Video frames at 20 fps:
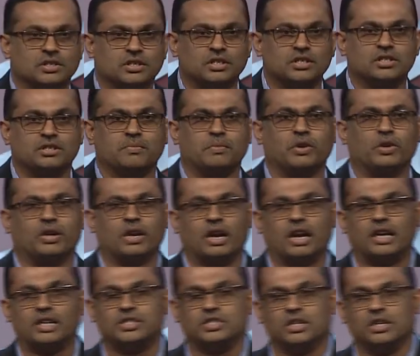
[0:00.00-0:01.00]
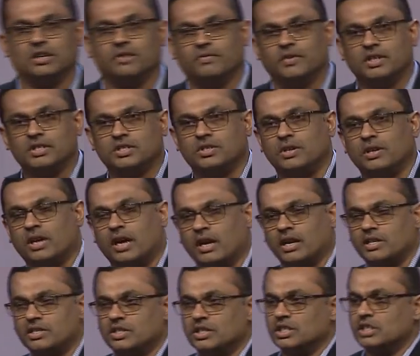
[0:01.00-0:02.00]
distributed ledger, virtual
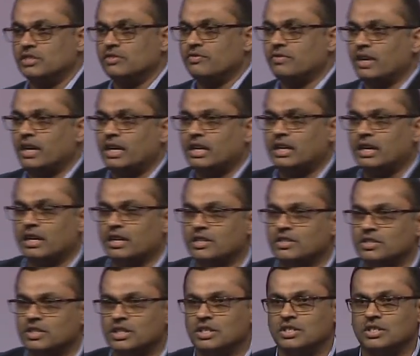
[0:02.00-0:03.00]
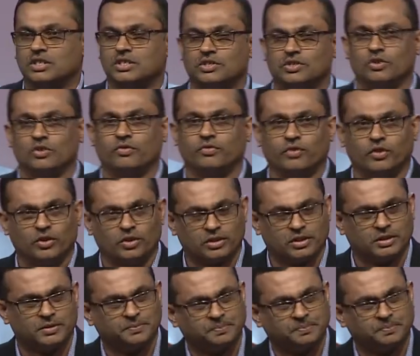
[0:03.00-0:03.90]
currencies, fiat currencies, and so forth.